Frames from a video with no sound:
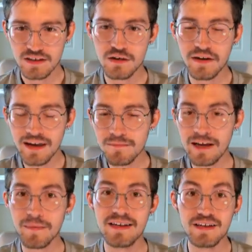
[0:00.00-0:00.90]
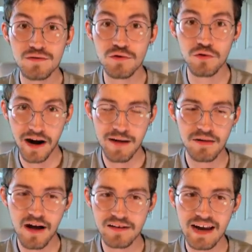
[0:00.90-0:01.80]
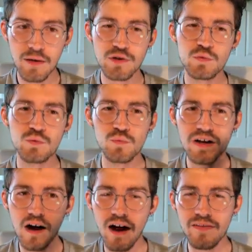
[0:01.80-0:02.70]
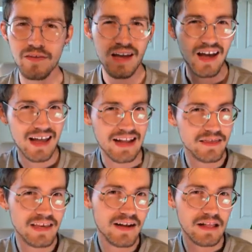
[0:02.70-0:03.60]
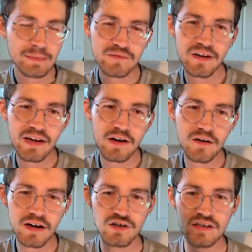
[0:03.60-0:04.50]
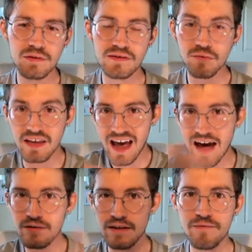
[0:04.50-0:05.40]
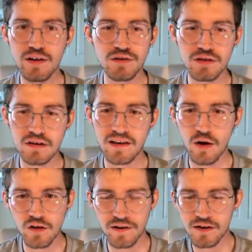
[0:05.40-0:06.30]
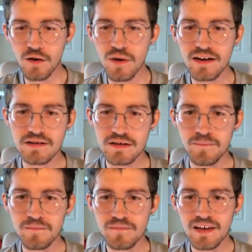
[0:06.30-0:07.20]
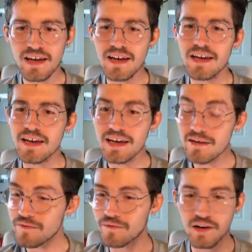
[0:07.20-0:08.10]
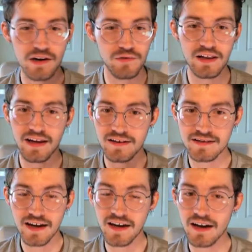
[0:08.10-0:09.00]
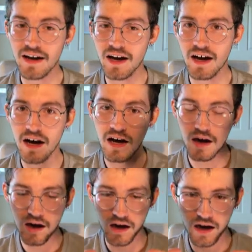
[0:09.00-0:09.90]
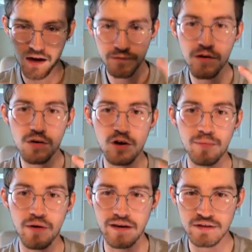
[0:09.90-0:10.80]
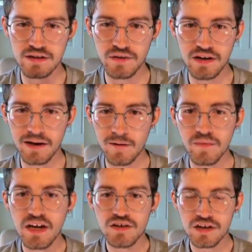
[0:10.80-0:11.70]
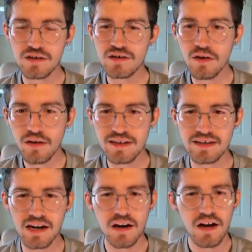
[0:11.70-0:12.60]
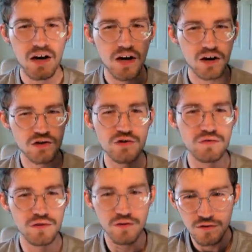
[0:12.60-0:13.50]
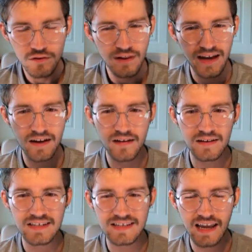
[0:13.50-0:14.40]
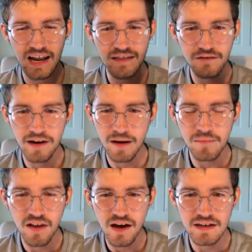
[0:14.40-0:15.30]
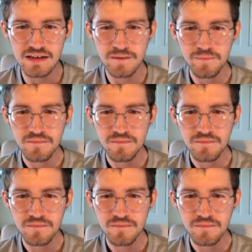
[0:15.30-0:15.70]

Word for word: So Kim Lip is a gray blonde now, which we got in the Eclipse video because she was like really heavily filtered, that whole video was. Eve really is like a focal point of this video. Jinsoul is like her true, like, Singing in the Rain blonde.